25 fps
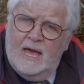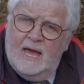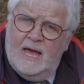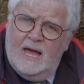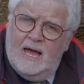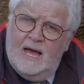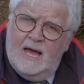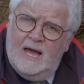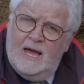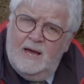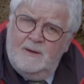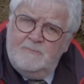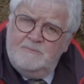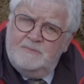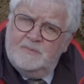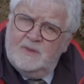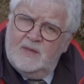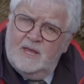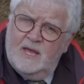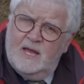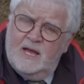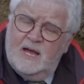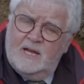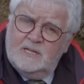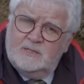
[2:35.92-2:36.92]

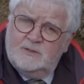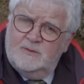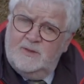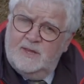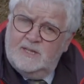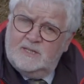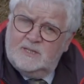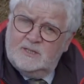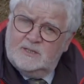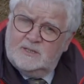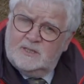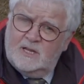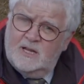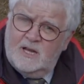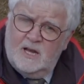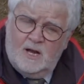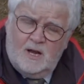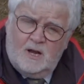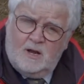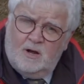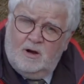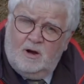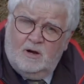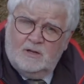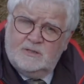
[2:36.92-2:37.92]
so they're just
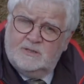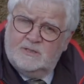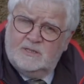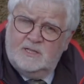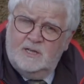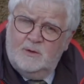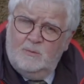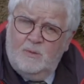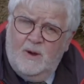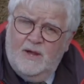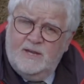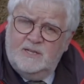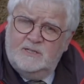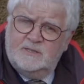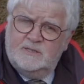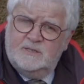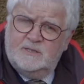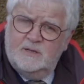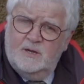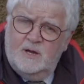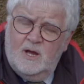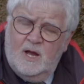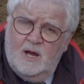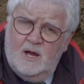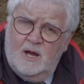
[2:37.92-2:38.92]
costly waste
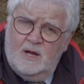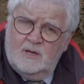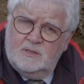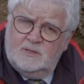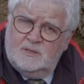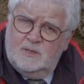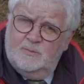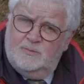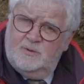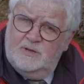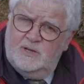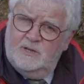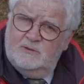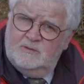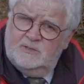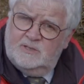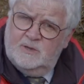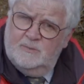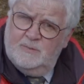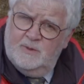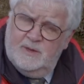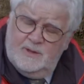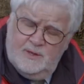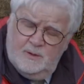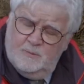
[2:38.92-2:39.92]
to produce
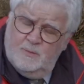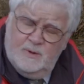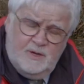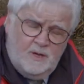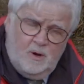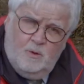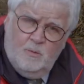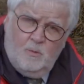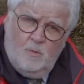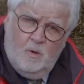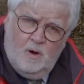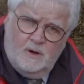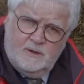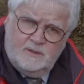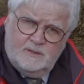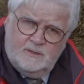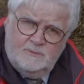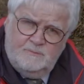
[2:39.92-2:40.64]
something that we don't want.